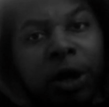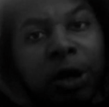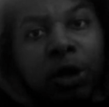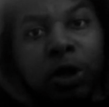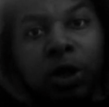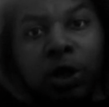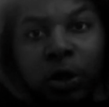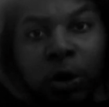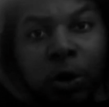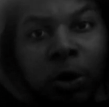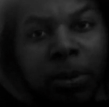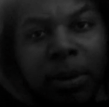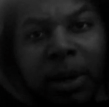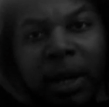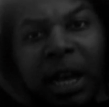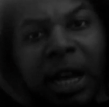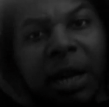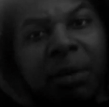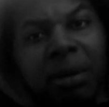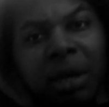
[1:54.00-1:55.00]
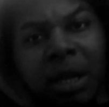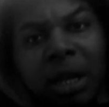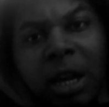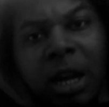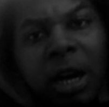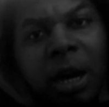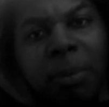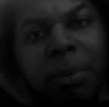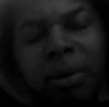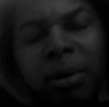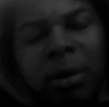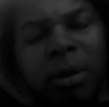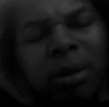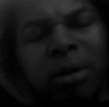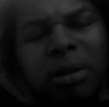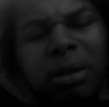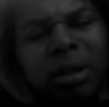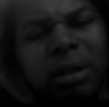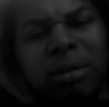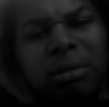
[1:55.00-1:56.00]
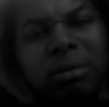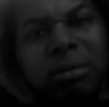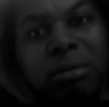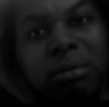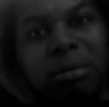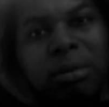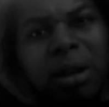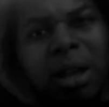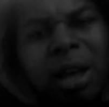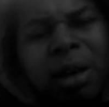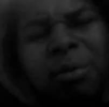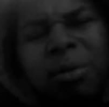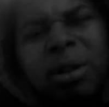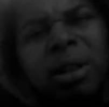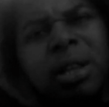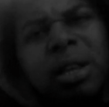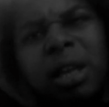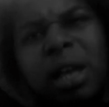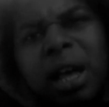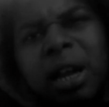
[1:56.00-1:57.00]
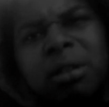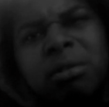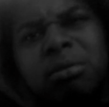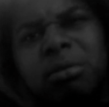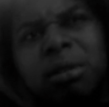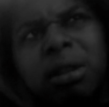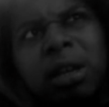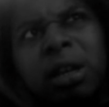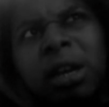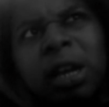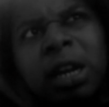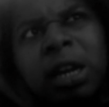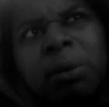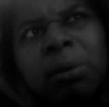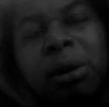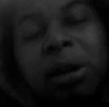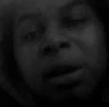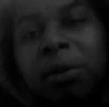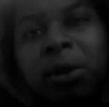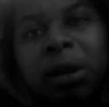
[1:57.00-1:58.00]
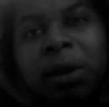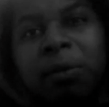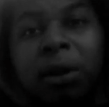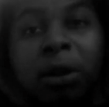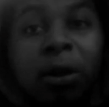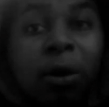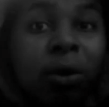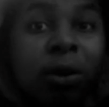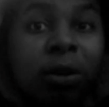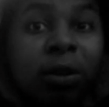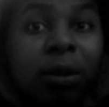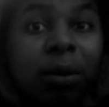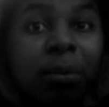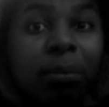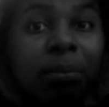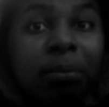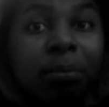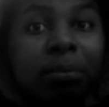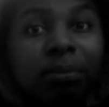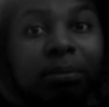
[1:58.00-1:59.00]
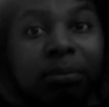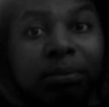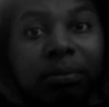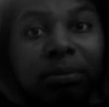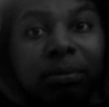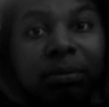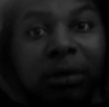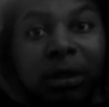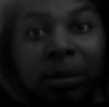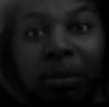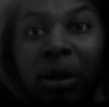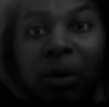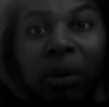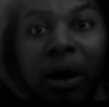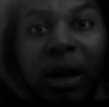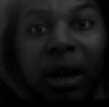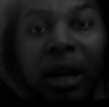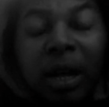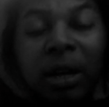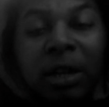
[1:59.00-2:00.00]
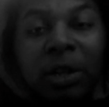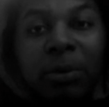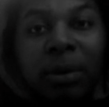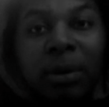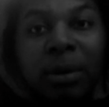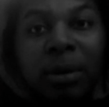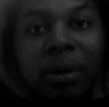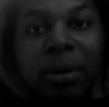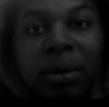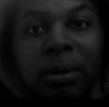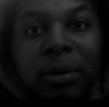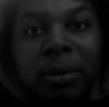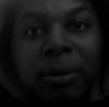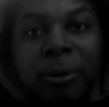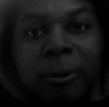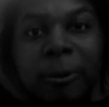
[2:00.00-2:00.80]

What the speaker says: who are going to assume they got beat up and all that, not really. I don't think anyone ever even noticed them, to be quite honest with you.